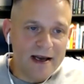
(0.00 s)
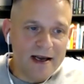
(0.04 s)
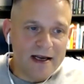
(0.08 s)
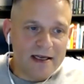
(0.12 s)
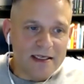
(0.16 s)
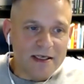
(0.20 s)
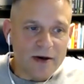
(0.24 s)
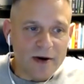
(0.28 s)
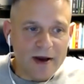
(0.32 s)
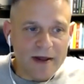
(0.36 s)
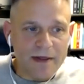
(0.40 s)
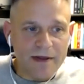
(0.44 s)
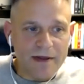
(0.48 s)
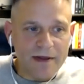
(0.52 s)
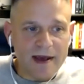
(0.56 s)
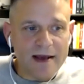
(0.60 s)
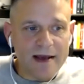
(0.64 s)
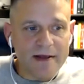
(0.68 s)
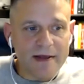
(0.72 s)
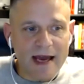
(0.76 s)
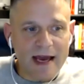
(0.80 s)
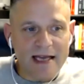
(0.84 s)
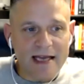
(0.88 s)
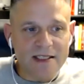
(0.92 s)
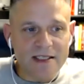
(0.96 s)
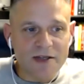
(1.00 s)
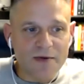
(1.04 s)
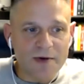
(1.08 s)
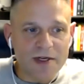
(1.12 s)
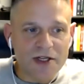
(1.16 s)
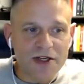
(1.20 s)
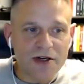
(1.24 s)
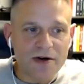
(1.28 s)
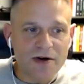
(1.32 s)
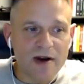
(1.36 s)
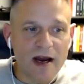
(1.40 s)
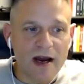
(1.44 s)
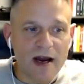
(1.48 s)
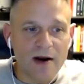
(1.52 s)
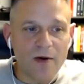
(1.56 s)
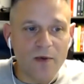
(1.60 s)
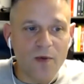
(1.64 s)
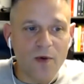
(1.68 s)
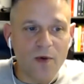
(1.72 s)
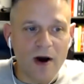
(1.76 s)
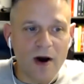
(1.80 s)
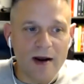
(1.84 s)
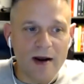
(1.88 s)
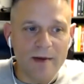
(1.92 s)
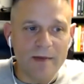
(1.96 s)
So I think that's what you kind of
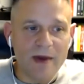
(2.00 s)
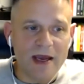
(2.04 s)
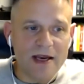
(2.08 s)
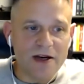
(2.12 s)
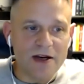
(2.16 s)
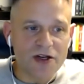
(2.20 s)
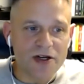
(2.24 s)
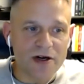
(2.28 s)
want to make